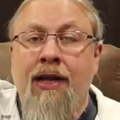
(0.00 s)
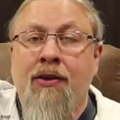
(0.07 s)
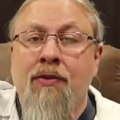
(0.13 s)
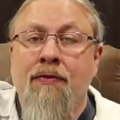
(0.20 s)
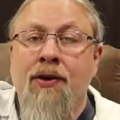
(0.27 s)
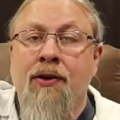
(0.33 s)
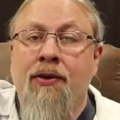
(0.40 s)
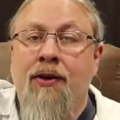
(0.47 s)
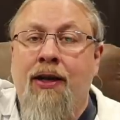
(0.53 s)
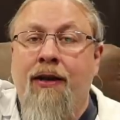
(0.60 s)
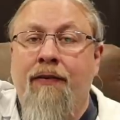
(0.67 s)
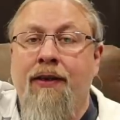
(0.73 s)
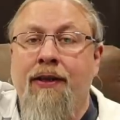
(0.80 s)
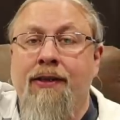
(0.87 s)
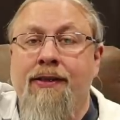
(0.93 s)
eco mode
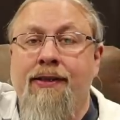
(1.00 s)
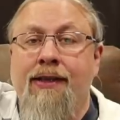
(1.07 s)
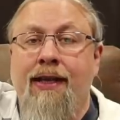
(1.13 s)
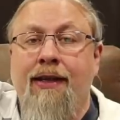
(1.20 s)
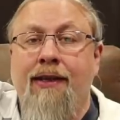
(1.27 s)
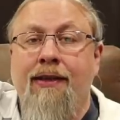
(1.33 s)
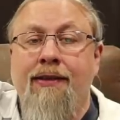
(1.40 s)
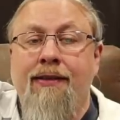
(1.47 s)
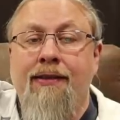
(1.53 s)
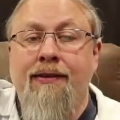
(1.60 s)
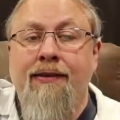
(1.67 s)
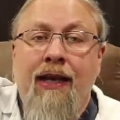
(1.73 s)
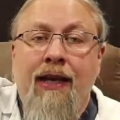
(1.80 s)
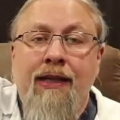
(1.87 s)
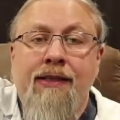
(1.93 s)
off in the settings.
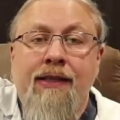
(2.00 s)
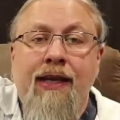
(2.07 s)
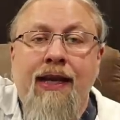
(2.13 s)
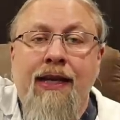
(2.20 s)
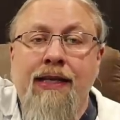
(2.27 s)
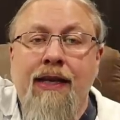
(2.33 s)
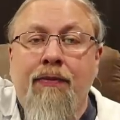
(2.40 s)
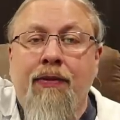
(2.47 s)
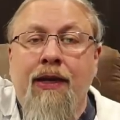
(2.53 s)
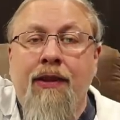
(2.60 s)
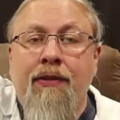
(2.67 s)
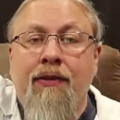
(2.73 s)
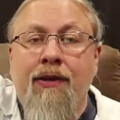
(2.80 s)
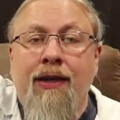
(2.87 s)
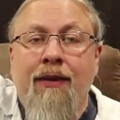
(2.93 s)
And this thing has a
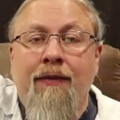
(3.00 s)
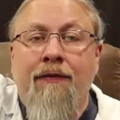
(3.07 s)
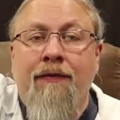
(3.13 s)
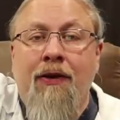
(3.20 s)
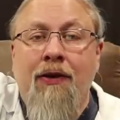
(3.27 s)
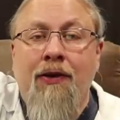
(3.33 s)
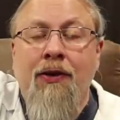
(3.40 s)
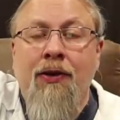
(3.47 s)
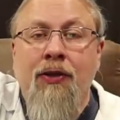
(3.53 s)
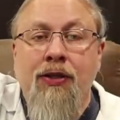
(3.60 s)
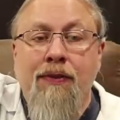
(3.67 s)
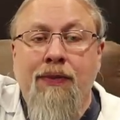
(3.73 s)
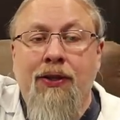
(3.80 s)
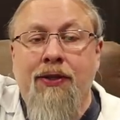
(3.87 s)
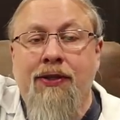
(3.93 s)
plethora of fault
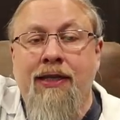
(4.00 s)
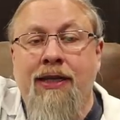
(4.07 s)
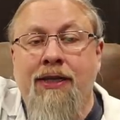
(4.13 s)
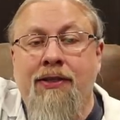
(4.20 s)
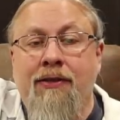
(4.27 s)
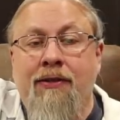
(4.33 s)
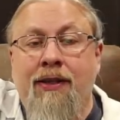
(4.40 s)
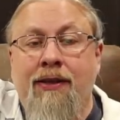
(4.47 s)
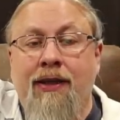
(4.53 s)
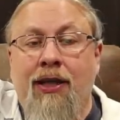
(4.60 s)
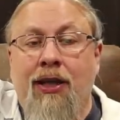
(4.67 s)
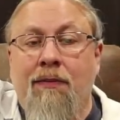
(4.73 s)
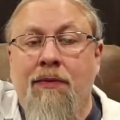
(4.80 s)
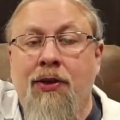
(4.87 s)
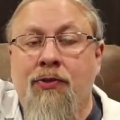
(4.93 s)
codes built into it to
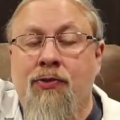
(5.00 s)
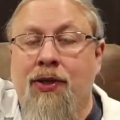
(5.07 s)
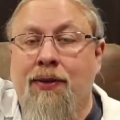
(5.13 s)
help you